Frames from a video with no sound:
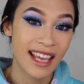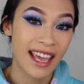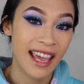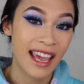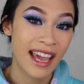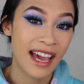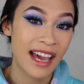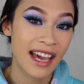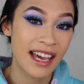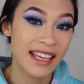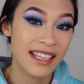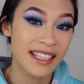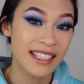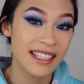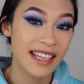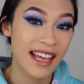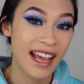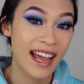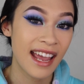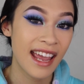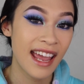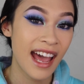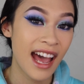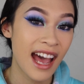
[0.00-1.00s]
and
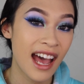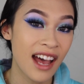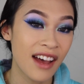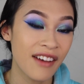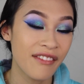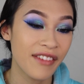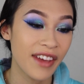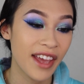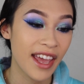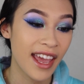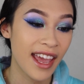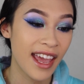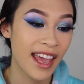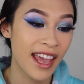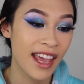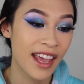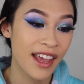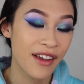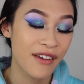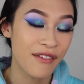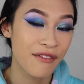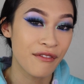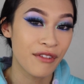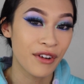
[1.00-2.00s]
I have
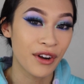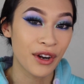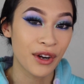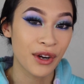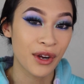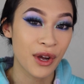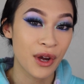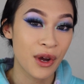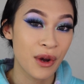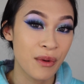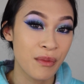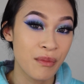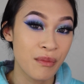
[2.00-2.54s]
a Virgo